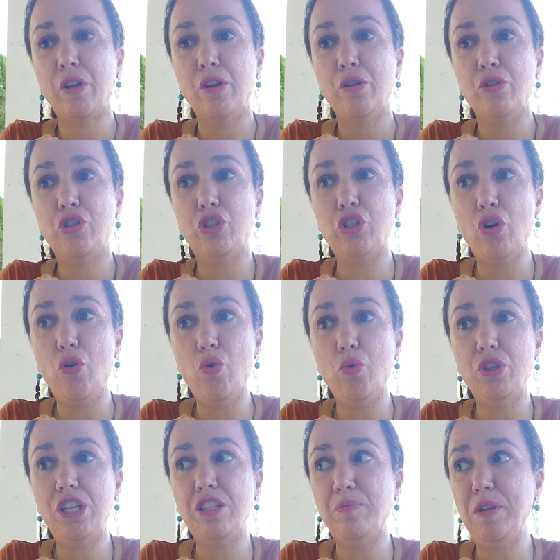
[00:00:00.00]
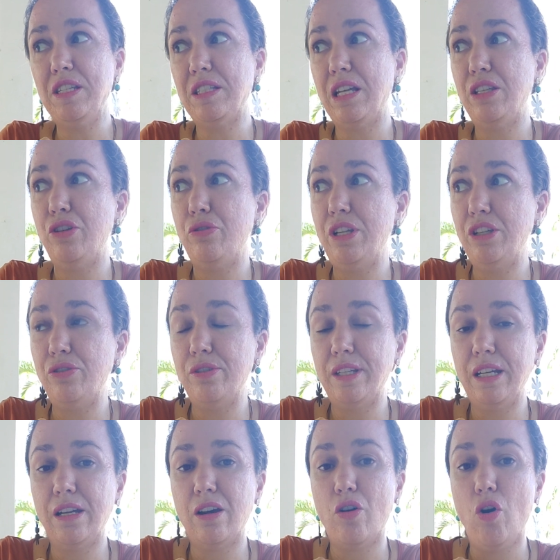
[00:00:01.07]
So this means that you need to
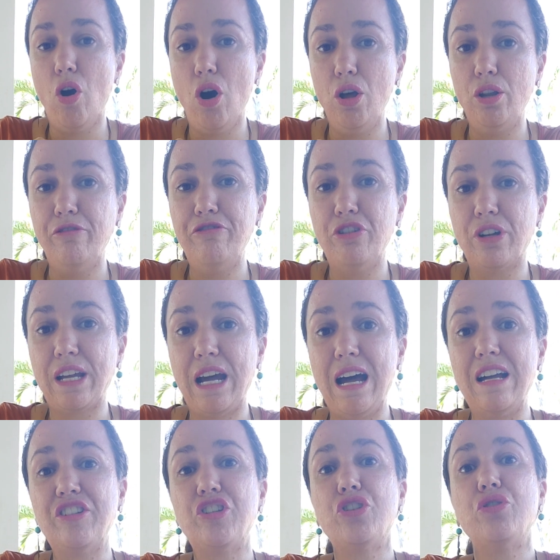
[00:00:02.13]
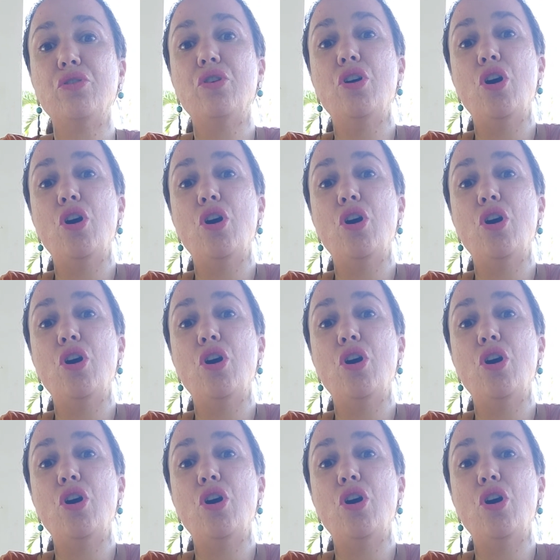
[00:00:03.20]
take all of your cash